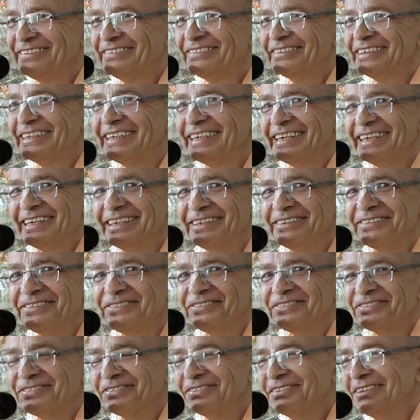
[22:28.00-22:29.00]
We have
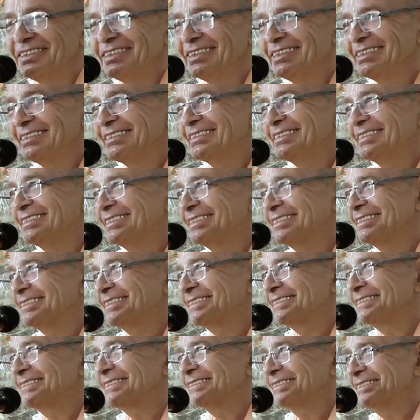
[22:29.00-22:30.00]

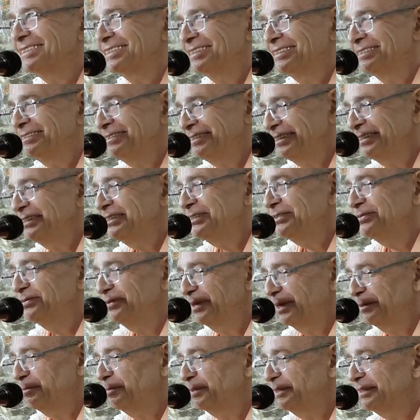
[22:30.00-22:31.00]
this, these
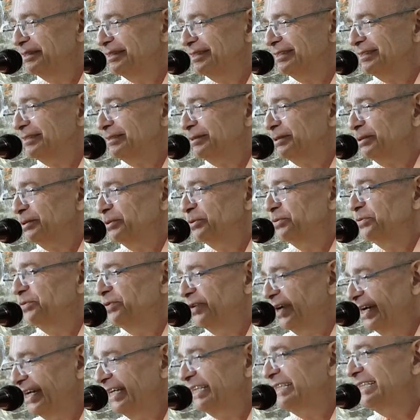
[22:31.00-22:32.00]
weapons to
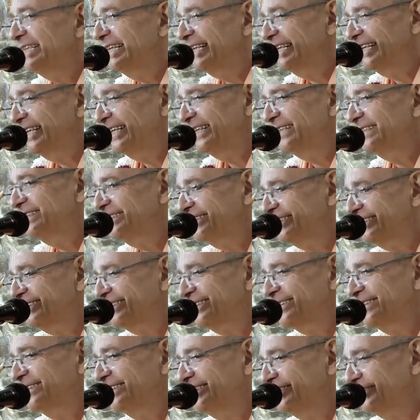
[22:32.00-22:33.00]
fight
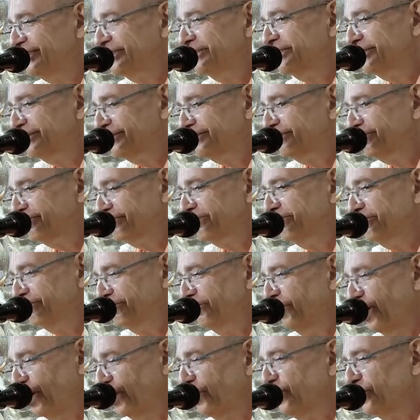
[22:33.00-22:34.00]
against these
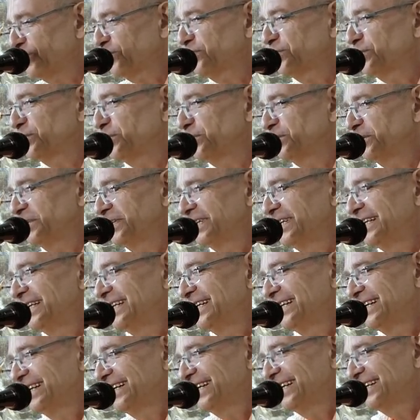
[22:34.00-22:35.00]
powerful
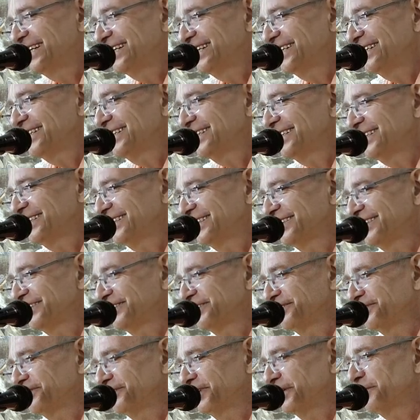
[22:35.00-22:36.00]
uh,
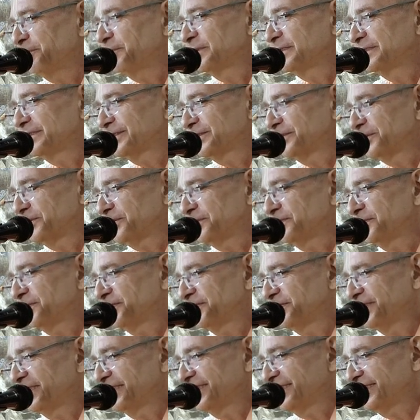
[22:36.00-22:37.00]
weapons of
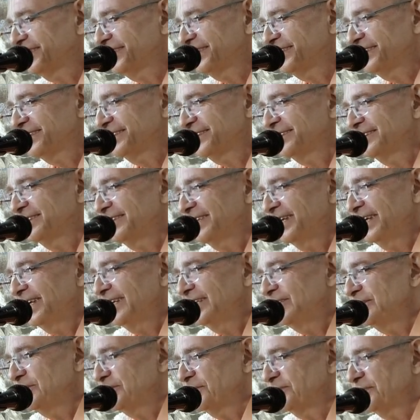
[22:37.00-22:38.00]
uh, the
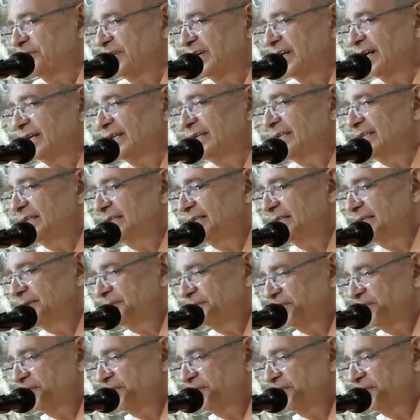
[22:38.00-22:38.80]
age of Kali.